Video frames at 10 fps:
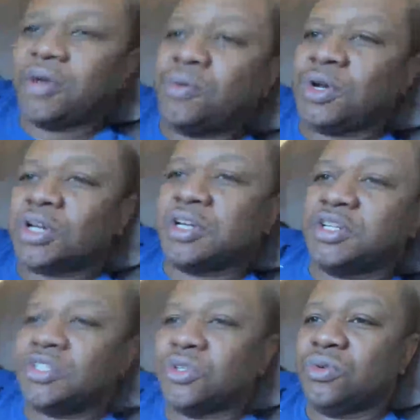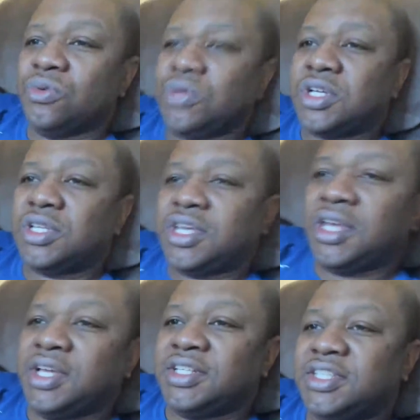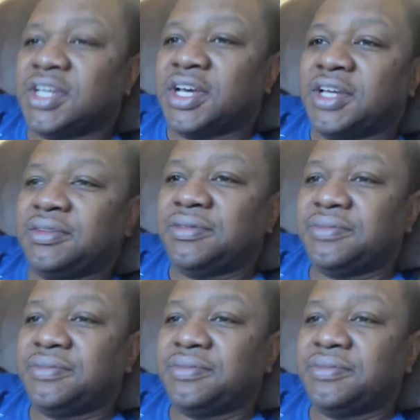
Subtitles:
they were going to do King Tut.